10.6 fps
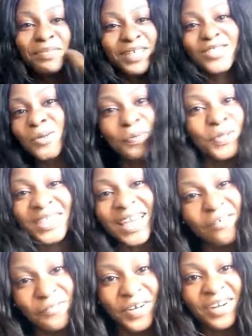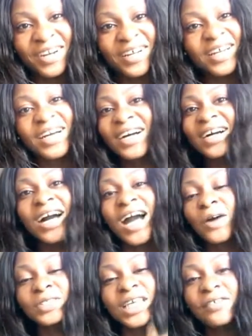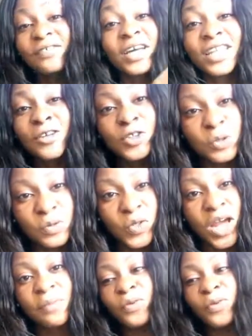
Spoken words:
the best support ever. Outside the fact that you subscribe,